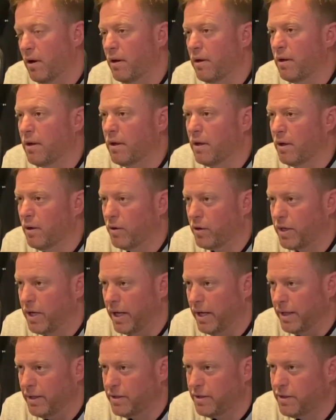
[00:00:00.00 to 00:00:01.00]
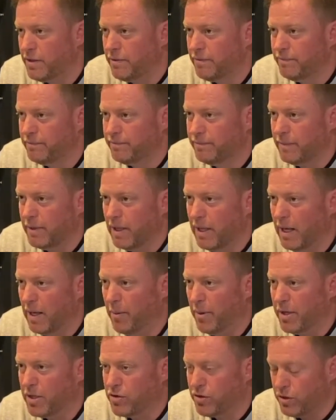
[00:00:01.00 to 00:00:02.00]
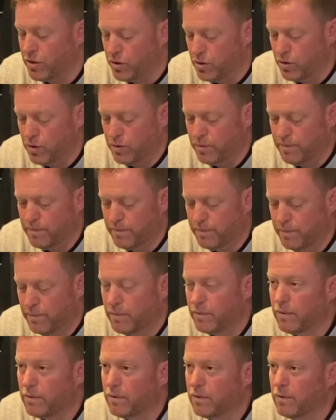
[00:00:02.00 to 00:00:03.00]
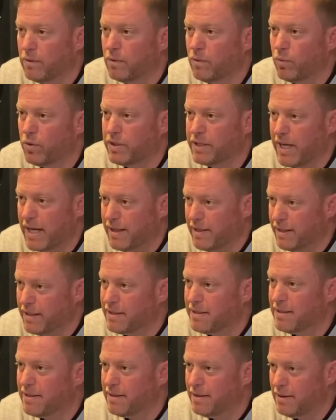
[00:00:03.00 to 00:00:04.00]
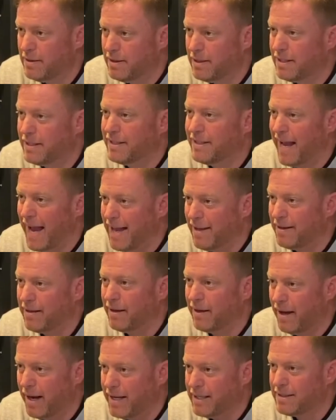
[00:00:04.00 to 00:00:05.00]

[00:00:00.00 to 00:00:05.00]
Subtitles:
little kids, elementary school, would take these standardized